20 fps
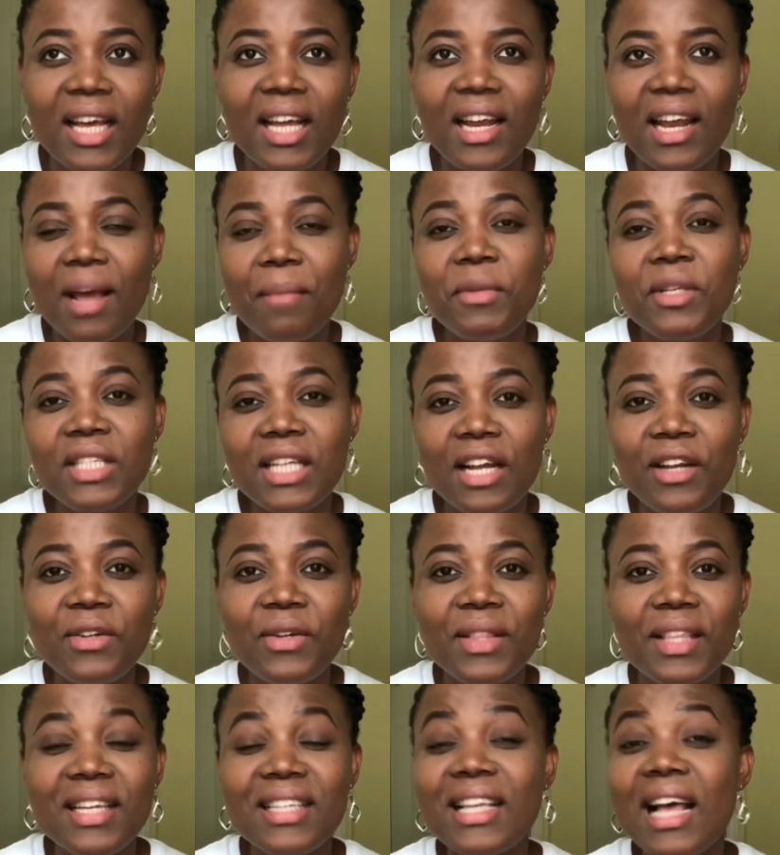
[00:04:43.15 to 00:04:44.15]
let me tell
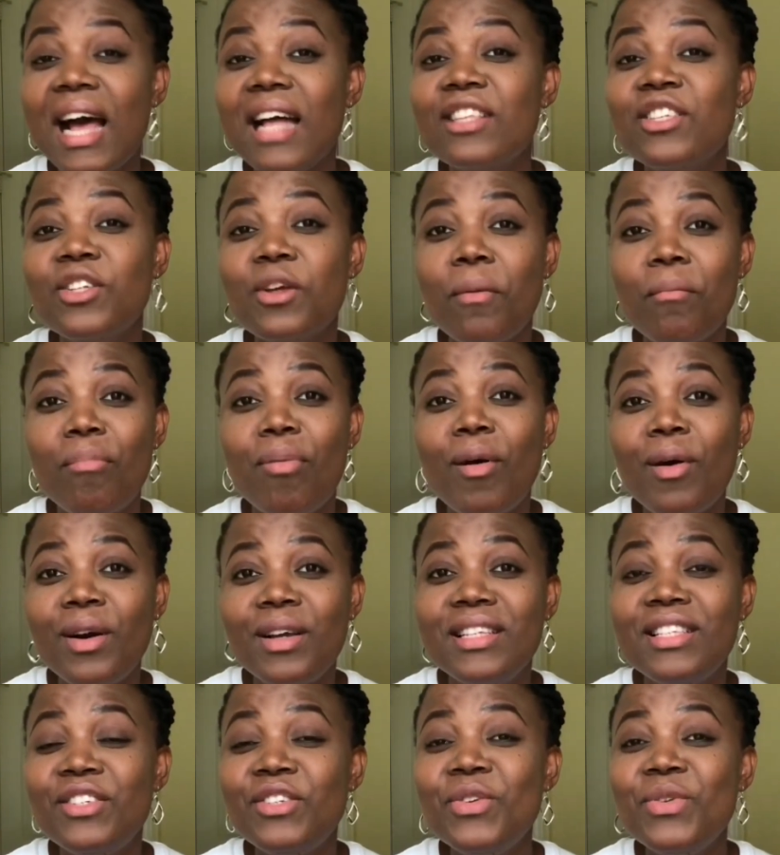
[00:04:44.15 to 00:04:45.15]
you this at some
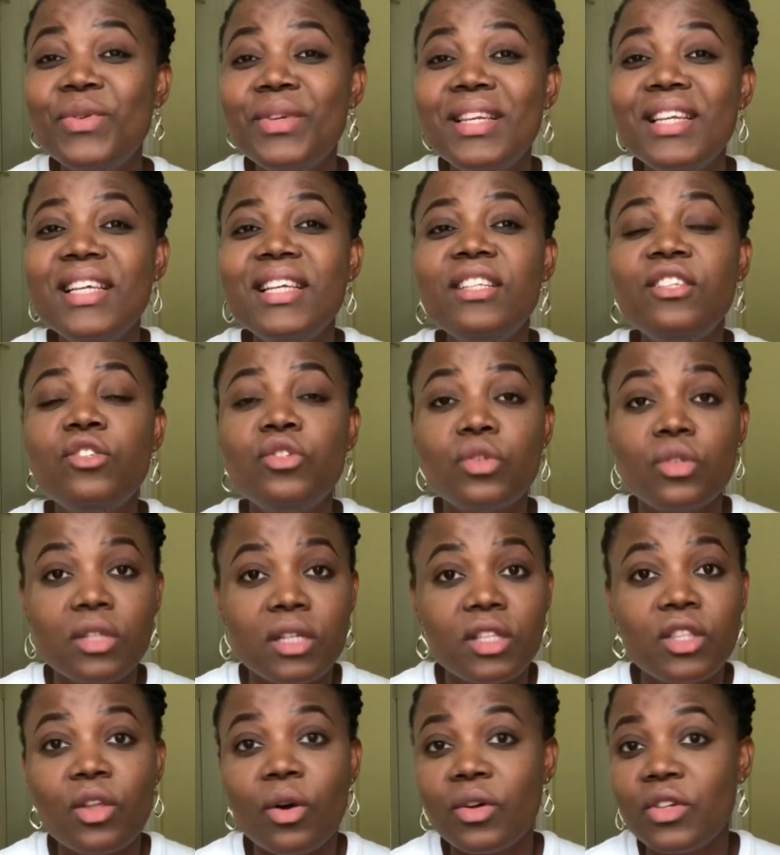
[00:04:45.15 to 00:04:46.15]
point you need to
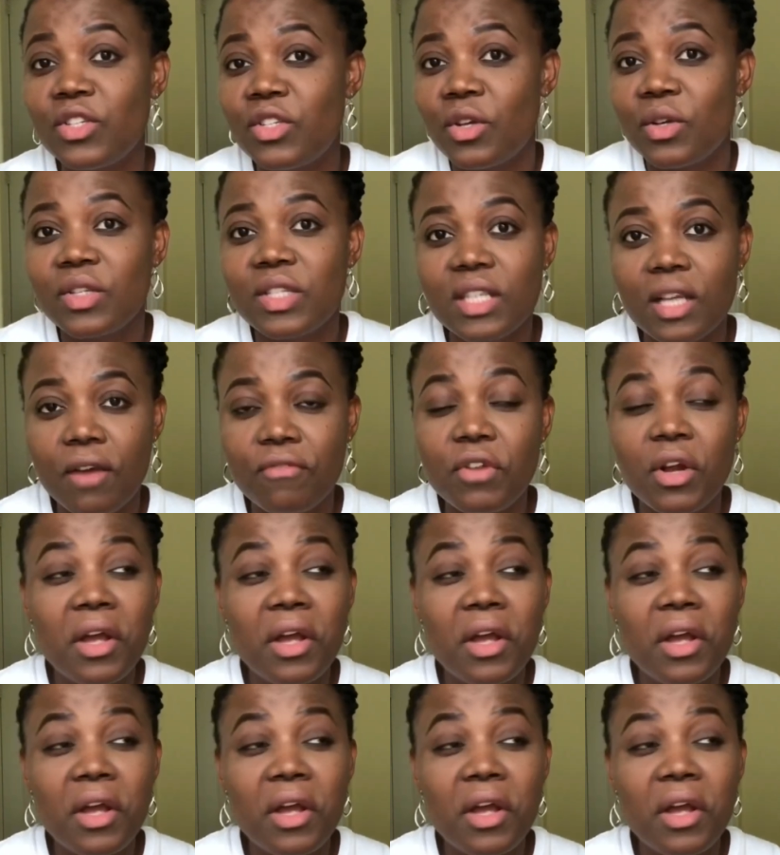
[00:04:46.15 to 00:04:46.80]
detox yourself